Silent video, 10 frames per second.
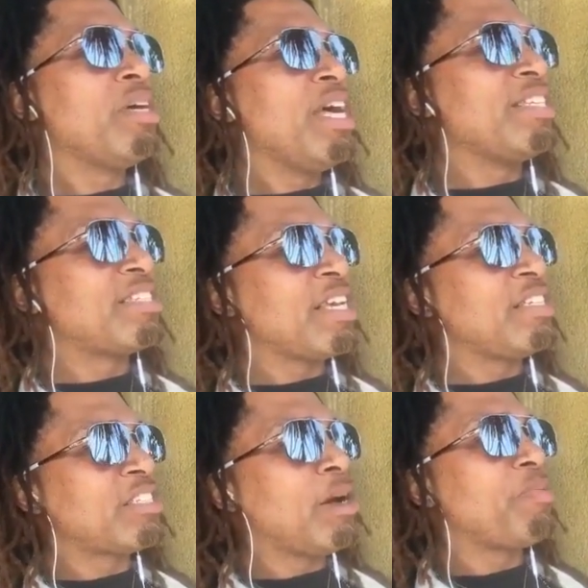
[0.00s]
and say
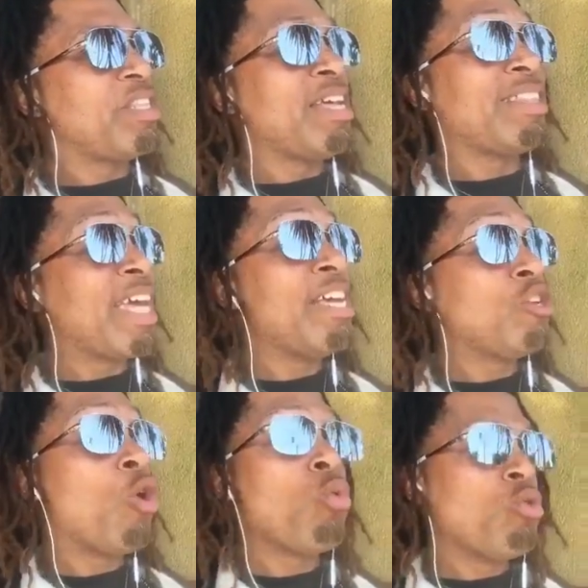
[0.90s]
something that they
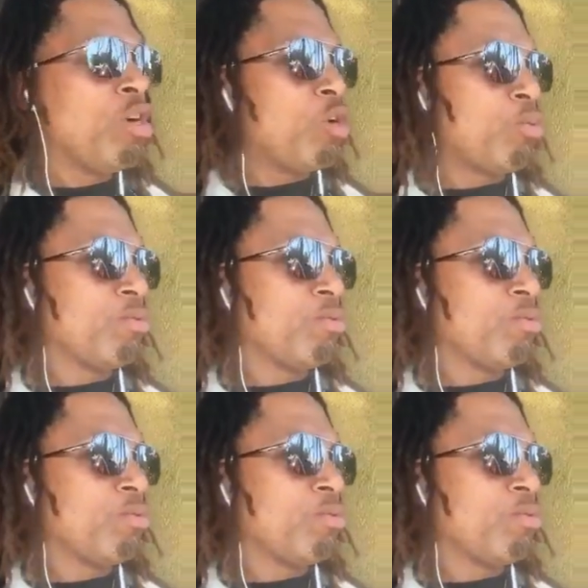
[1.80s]
don't know.